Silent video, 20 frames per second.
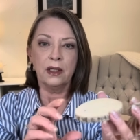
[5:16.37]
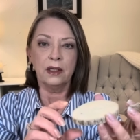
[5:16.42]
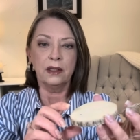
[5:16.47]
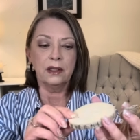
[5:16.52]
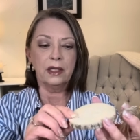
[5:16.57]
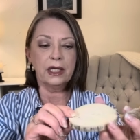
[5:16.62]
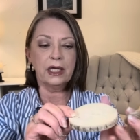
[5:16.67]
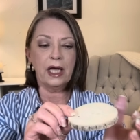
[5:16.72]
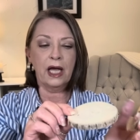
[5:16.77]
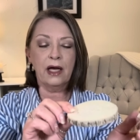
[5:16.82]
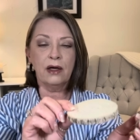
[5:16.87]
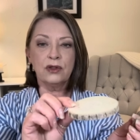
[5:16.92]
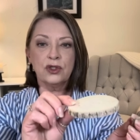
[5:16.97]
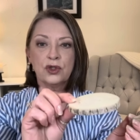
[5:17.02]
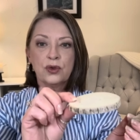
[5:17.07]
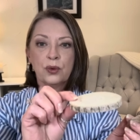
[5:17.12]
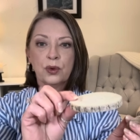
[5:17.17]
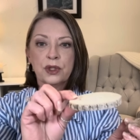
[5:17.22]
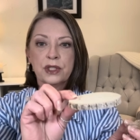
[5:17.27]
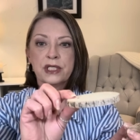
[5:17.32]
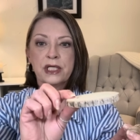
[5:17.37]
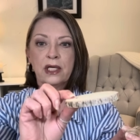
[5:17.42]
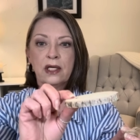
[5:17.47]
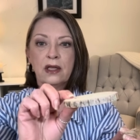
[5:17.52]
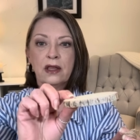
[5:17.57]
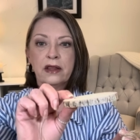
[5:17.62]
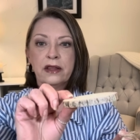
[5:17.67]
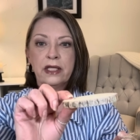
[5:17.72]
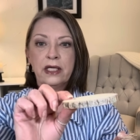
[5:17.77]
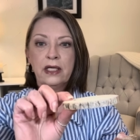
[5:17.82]
like
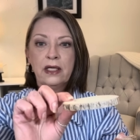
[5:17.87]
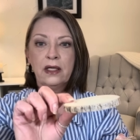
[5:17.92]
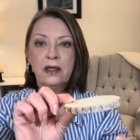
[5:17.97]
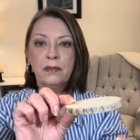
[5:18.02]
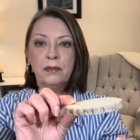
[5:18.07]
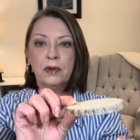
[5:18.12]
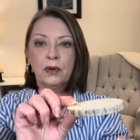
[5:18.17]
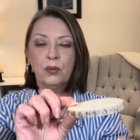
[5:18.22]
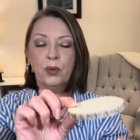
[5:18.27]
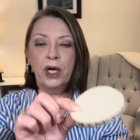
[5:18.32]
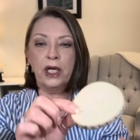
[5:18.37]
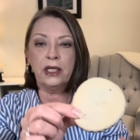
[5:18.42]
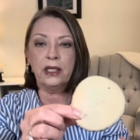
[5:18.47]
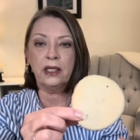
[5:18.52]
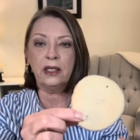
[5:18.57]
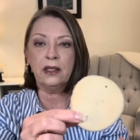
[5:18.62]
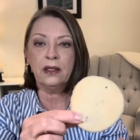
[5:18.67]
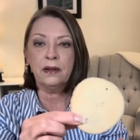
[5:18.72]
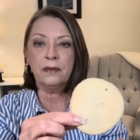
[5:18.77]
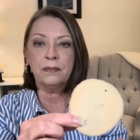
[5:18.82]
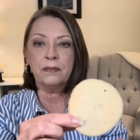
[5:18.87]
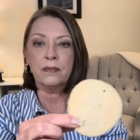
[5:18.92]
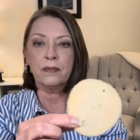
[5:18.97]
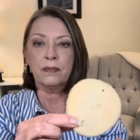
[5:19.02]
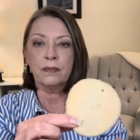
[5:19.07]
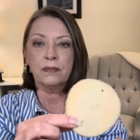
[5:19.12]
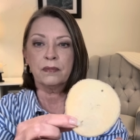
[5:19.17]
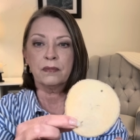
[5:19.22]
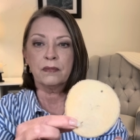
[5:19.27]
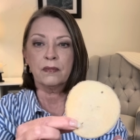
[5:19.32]
outdoorsy theme wedding.
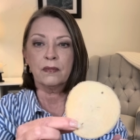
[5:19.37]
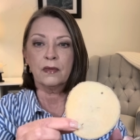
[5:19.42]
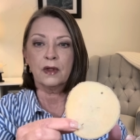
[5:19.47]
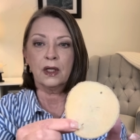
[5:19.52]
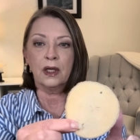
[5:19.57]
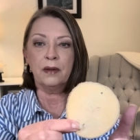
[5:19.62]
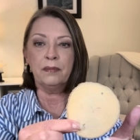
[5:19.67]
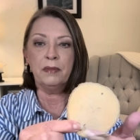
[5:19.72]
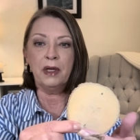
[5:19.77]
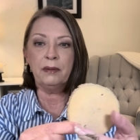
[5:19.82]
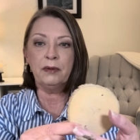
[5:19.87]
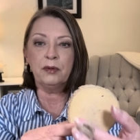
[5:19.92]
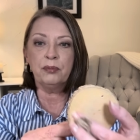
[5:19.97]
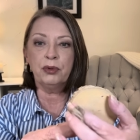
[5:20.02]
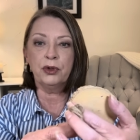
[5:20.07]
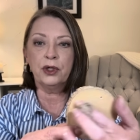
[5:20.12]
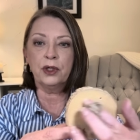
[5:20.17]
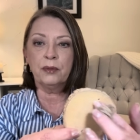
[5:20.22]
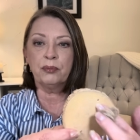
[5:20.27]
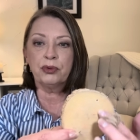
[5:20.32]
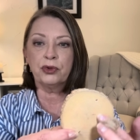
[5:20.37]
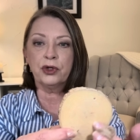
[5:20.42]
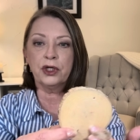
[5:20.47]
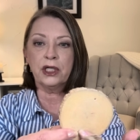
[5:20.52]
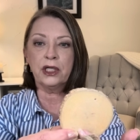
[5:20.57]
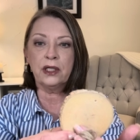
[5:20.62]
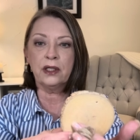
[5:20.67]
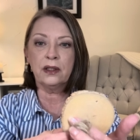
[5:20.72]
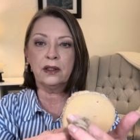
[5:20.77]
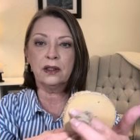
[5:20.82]
I've maybe put a
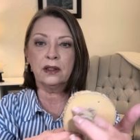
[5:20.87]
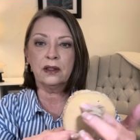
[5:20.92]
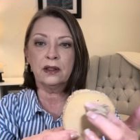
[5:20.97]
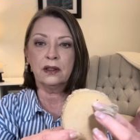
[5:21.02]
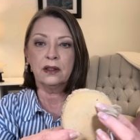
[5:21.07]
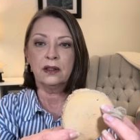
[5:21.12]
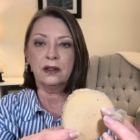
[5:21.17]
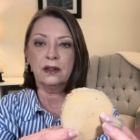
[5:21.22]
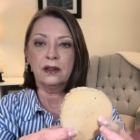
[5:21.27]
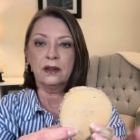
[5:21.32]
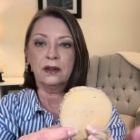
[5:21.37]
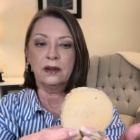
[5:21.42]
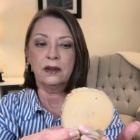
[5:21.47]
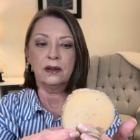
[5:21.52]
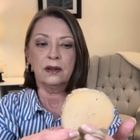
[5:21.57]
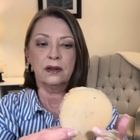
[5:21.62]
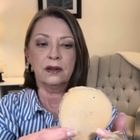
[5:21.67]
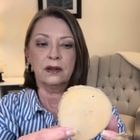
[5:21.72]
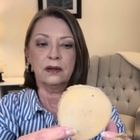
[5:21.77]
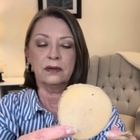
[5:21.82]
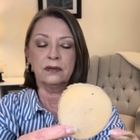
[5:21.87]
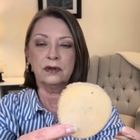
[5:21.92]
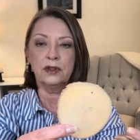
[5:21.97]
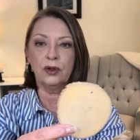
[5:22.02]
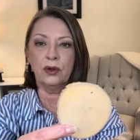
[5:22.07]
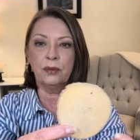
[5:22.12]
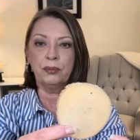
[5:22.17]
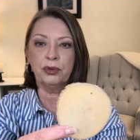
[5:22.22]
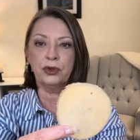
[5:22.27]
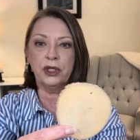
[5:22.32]
pretty, you
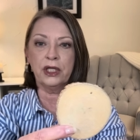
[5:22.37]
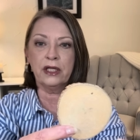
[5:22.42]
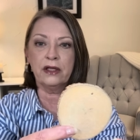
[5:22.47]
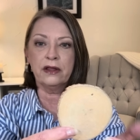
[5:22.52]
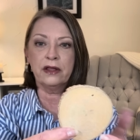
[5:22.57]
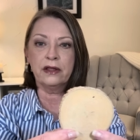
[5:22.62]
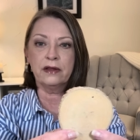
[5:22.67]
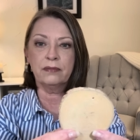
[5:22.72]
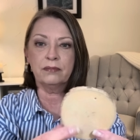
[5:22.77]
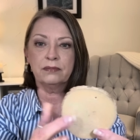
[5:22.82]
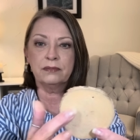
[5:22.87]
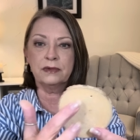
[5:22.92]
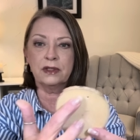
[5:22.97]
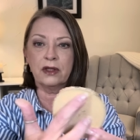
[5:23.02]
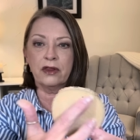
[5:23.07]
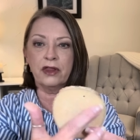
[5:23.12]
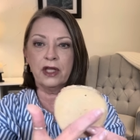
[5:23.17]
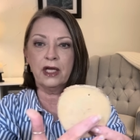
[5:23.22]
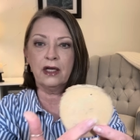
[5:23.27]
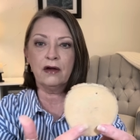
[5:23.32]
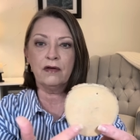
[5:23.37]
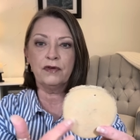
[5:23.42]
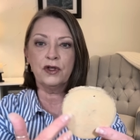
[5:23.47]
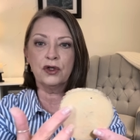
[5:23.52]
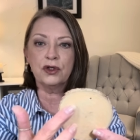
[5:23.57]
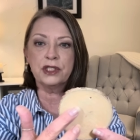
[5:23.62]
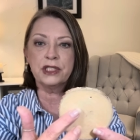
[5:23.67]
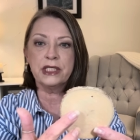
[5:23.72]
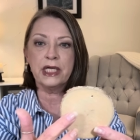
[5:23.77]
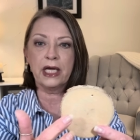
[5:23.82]
know, a pretty thing of
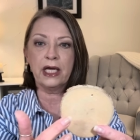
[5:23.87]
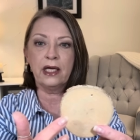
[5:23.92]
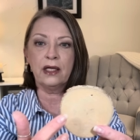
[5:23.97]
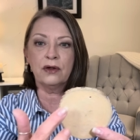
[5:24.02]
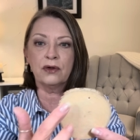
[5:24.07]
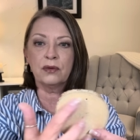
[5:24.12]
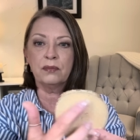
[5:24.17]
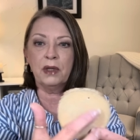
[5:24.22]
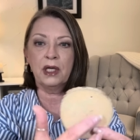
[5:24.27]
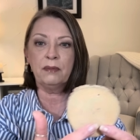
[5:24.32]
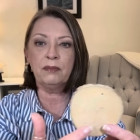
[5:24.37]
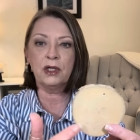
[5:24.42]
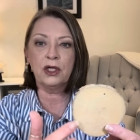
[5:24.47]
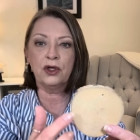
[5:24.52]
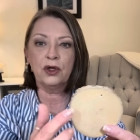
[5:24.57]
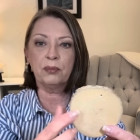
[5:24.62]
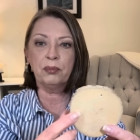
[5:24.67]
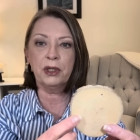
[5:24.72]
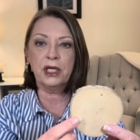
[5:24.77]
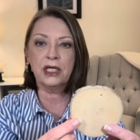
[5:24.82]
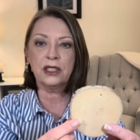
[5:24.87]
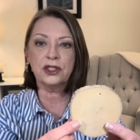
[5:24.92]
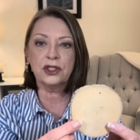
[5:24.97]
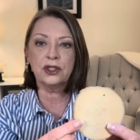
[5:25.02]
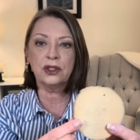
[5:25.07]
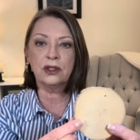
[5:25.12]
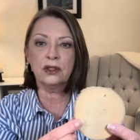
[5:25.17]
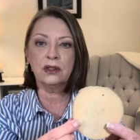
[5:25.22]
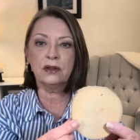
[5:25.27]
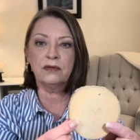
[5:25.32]
your date or maybe your
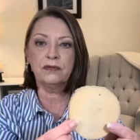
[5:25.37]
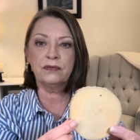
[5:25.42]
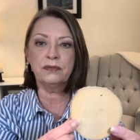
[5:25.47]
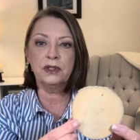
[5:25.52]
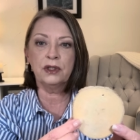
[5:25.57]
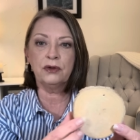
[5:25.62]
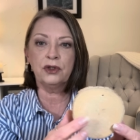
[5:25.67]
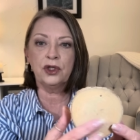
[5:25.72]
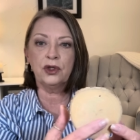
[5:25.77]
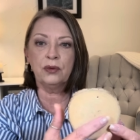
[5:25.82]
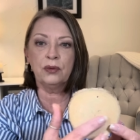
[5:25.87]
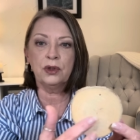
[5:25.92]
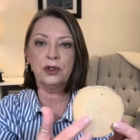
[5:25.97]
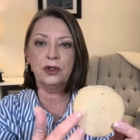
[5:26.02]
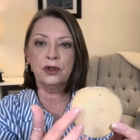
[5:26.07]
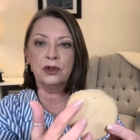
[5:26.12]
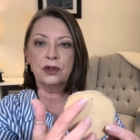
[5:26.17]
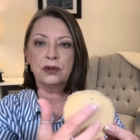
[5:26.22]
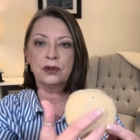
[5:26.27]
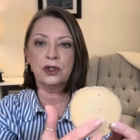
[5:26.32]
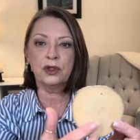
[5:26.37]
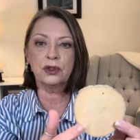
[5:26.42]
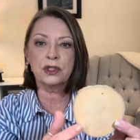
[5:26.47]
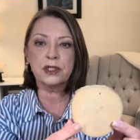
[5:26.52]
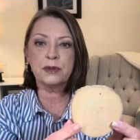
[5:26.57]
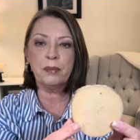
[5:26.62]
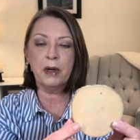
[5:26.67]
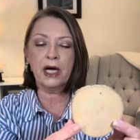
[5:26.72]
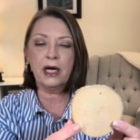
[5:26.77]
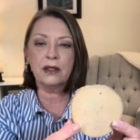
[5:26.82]
picture of, you know, you and your, your
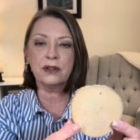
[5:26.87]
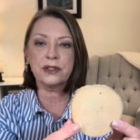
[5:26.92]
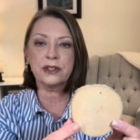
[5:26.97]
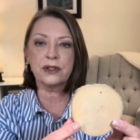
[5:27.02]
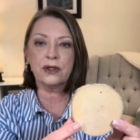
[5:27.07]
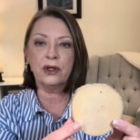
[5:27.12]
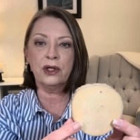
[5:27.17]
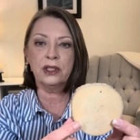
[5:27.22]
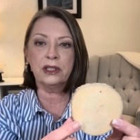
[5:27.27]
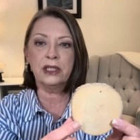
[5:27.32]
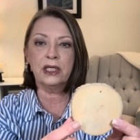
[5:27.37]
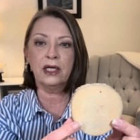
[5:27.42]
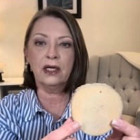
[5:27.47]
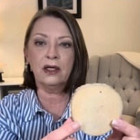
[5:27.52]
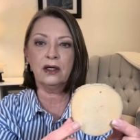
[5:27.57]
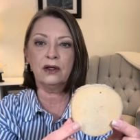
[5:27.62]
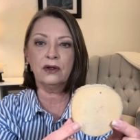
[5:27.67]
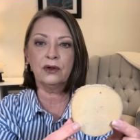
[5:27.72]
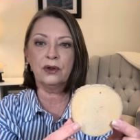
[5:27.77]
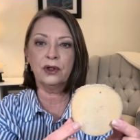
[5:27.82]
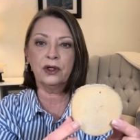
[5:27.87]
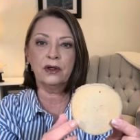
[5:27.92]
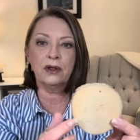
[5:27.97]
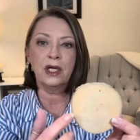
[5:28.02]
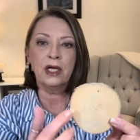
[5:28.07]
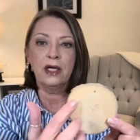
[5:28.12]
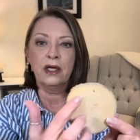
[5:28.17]
spouse on there or, you